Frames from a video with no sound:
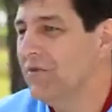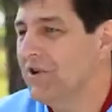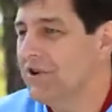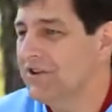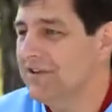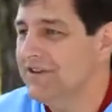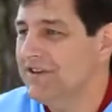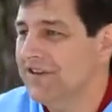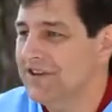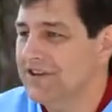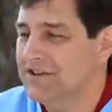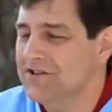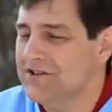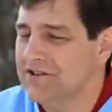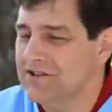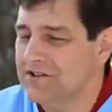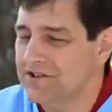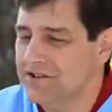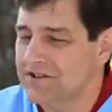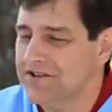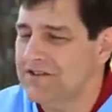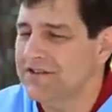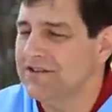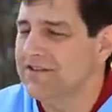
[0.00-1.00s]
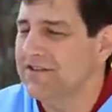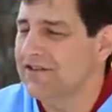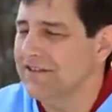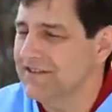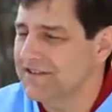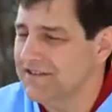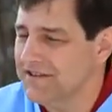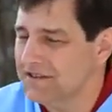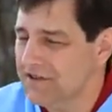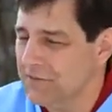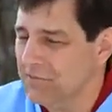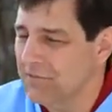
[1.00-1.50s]
but it's
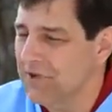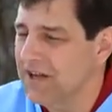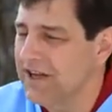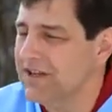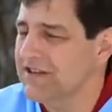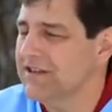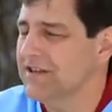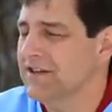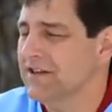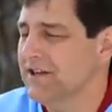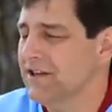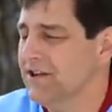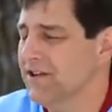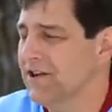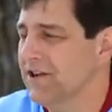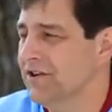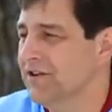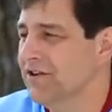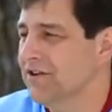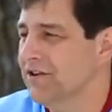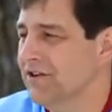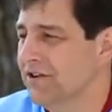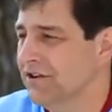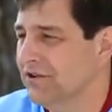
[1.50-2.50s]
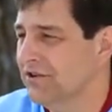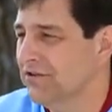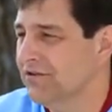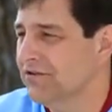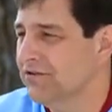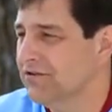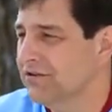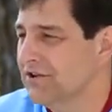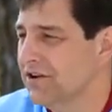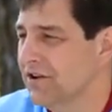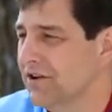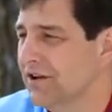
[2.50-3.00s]
the best thing you can do
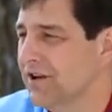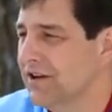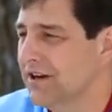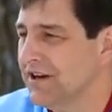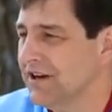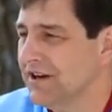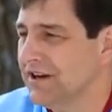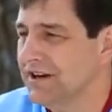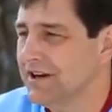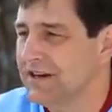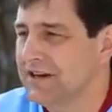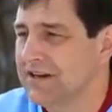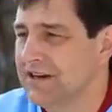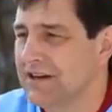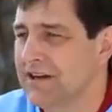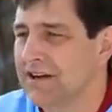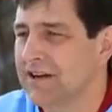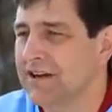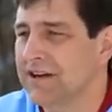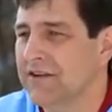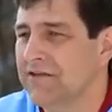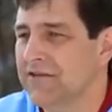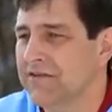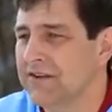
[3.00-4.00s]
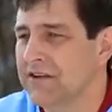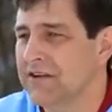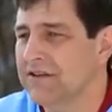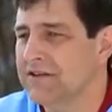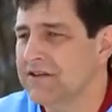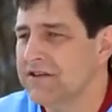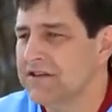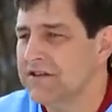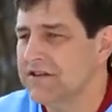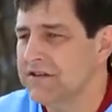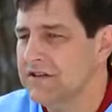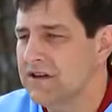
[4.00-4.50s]
to go ahead and get it done. If
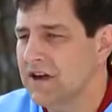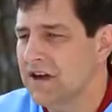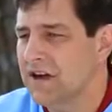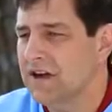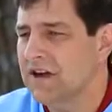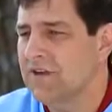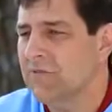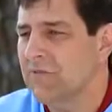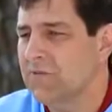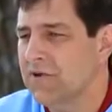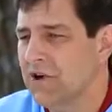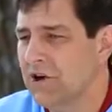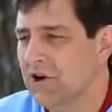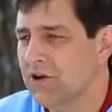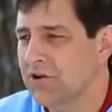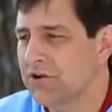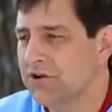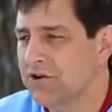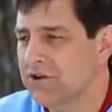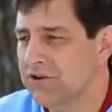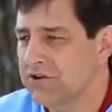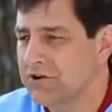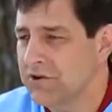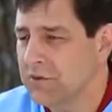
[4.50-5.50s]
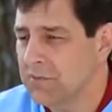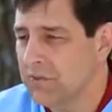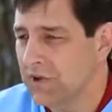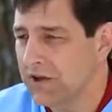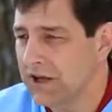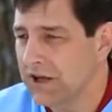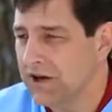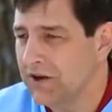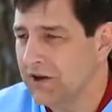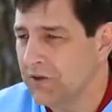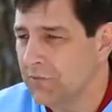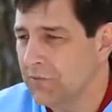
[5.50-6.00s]
it's not a dog that you
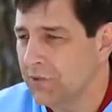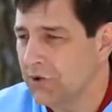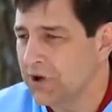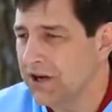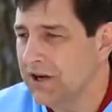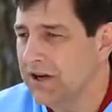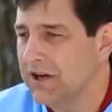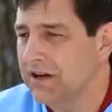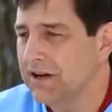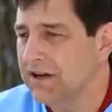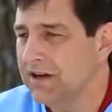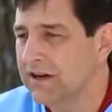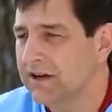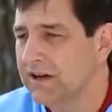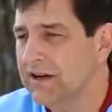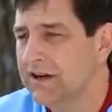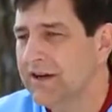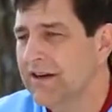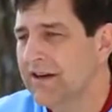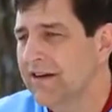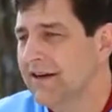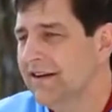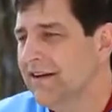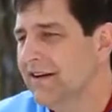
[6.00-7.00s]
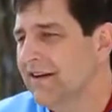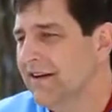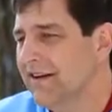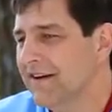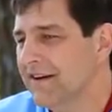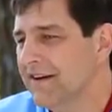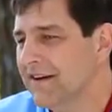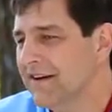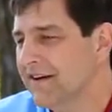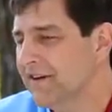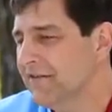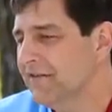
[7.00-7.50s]
plan on breeding,
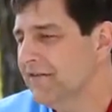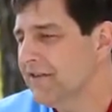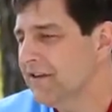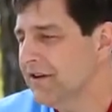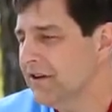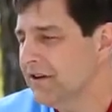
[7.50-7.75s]
get